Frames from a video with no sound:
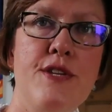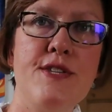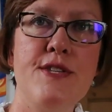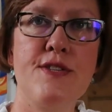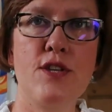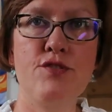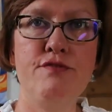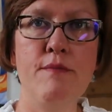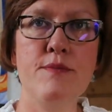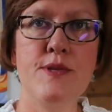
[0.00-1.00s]
This is the
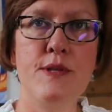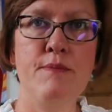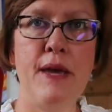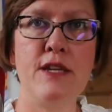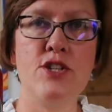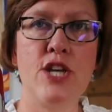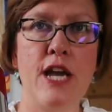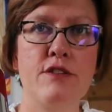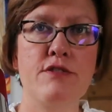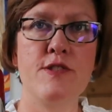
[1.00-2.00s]
crimson base
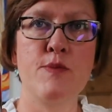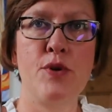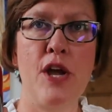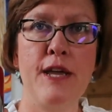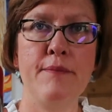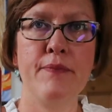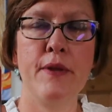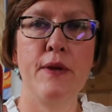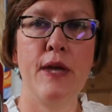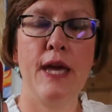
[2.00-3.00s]
chakra spray,
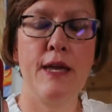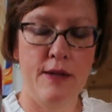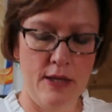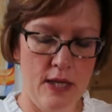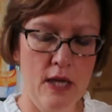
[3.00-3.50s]
okay?